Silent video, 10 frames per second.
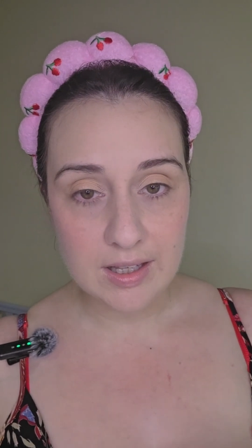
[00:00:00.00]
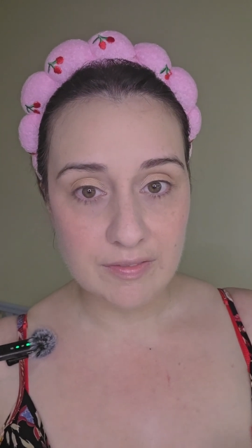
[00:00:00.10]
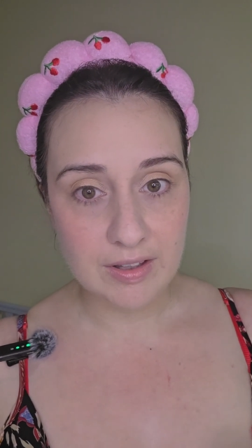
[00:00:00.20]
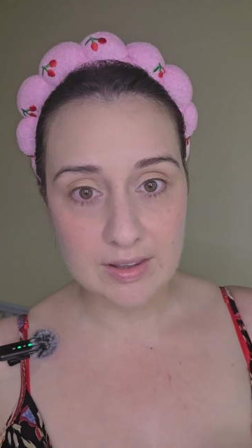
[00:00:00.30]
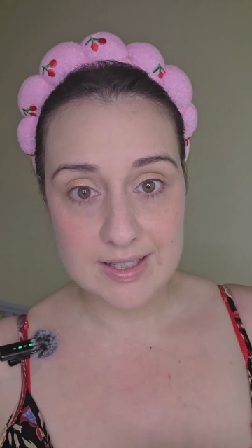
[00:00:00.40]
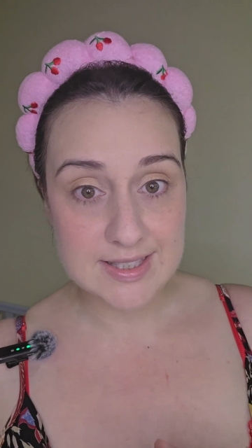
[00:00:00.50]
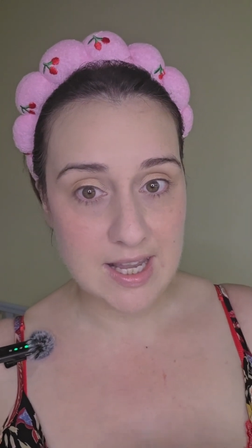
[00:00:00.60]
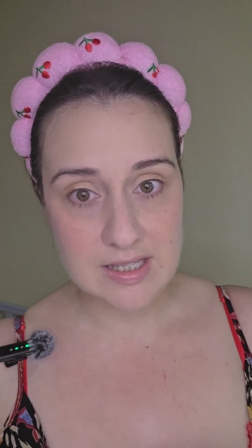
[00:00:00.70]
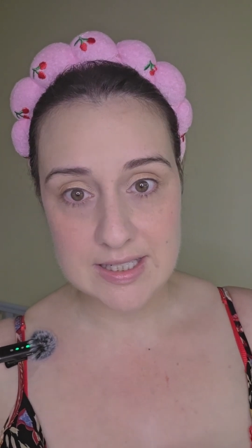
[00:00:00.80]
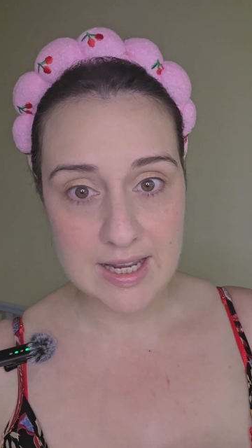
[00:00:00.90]
anything that is
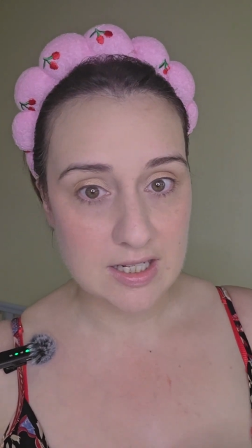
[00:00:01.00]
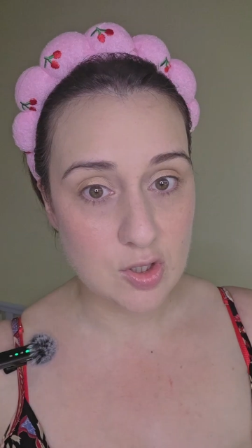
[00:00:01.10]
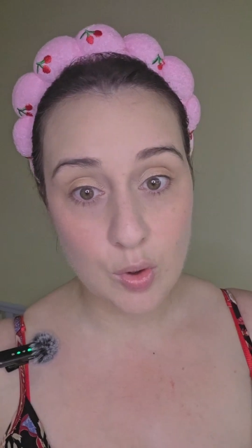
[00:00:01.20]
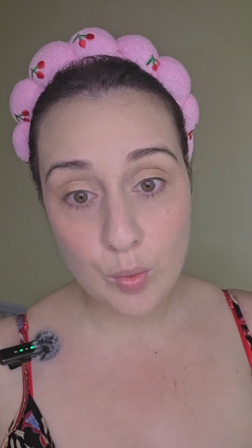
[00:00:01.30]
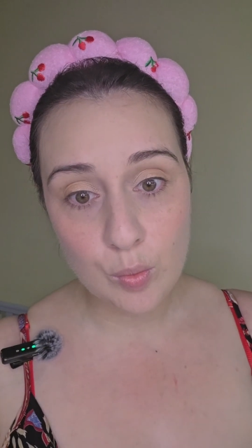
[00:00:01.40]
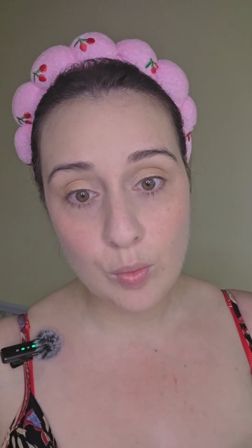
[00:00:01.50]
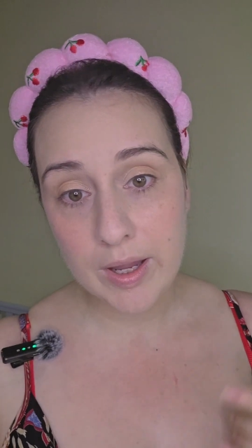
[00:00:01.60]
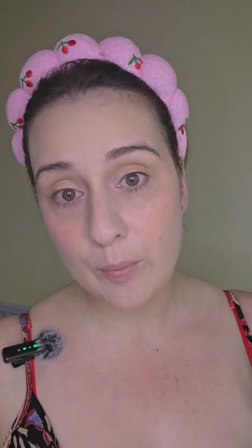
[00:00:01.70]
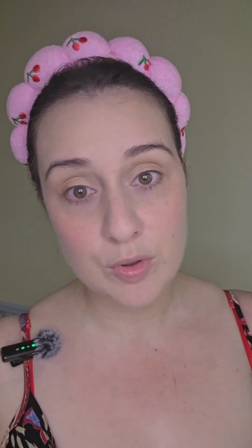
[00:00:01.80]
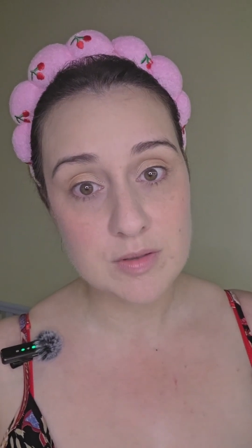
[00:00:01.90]
scented at all,
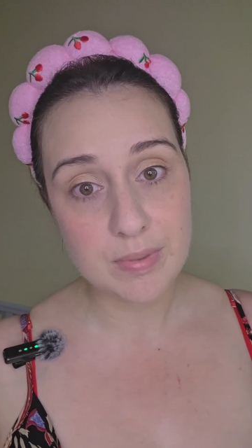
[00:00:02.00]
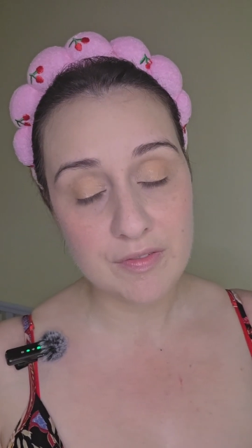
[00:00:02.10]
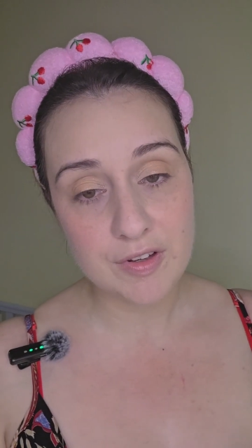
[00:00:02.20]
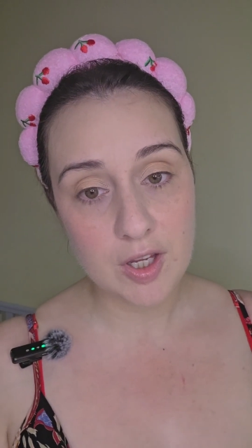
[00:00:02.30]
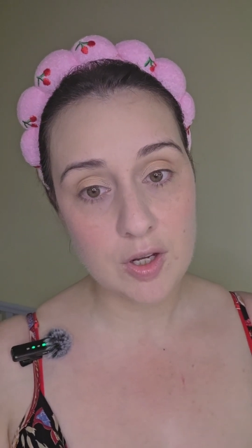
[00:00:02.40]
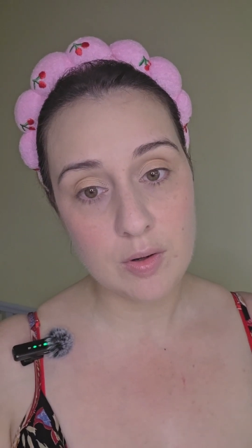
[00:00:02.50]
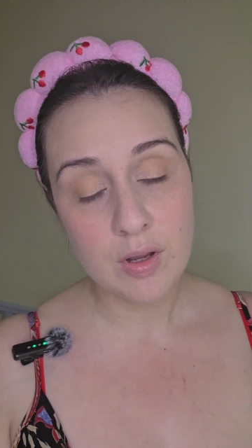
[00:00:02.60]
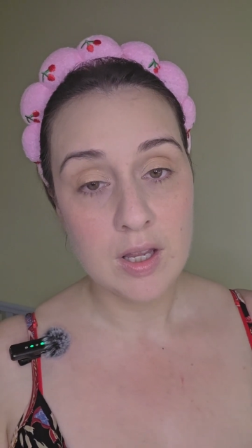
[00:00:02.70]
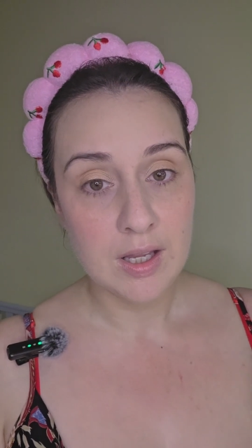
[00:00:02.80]
it wouldn't be for you.